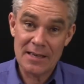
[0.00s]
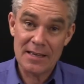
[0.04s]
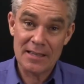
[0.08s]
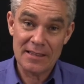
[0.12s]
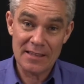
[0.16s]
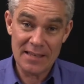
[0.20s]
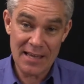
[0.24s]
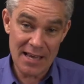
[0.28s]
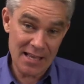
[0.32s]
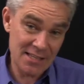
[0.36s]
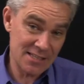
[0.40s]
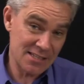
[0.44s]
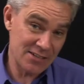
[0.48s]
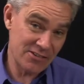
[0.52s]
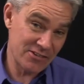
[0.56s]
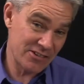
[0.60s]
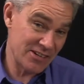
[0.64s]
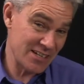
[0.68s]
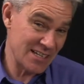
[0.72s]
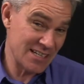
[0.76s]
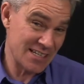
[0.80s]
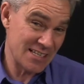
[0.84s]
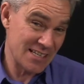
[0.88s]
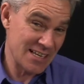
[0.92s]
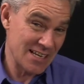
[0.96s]
The answer
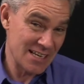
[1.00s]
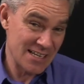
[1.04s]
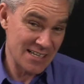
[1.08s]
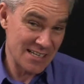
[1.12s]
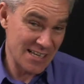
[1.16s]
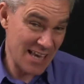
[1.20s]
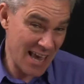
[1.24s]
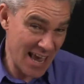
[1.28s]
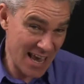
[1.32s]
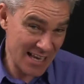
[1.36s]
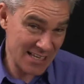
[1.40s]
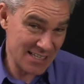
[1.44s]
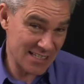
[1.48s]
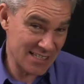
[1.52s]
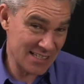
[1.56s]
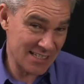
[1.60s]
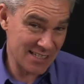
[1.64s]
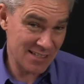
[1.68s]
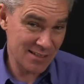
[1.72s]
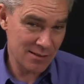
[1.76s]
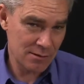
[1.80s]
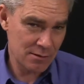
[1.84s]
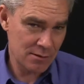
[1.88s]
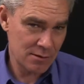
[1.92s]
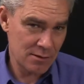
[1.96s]
is yes,
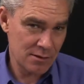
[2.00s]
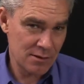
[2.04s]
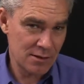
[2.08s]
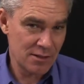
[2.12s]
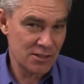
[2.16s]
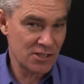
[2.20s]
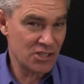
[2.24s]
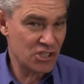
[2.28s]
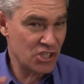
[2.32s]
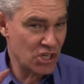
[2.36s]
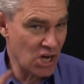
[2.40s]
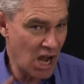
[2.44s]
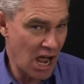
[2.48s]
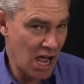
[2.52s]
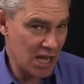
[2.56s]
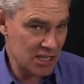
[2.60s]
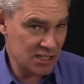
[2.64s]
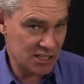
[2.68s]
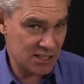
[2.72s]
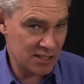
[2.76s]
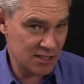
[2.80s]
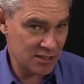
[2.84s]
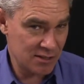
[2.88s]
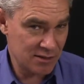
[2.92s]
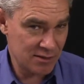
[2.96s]

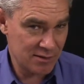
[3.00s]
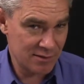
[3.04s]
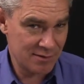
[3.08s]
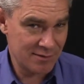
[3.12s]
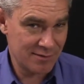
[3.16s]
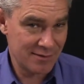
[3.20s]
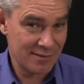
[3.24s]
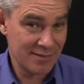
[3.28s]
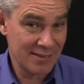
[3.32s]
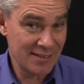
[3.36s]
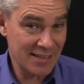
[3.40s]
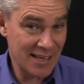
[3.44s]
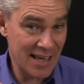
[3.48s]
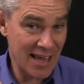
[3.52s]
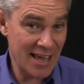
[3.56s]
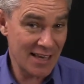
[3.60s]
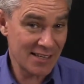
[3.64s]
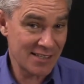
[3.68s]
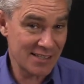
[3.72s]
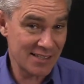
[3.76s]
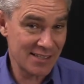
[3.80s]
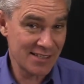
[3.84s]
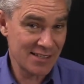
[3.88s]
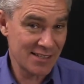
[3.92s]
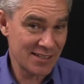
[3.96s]
just.
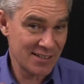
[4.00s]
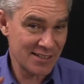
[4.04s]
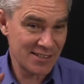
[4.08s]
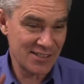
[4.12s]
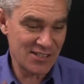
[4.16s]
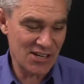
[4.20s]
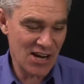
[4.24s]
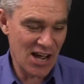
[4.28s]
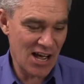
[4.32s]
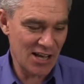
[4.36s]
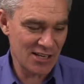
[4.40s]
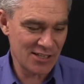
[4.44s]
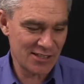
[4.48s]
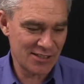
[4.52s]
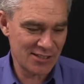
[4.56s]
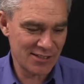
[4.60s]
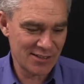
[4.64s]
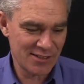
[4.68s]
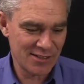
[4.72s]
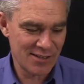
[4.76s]
Yes, just.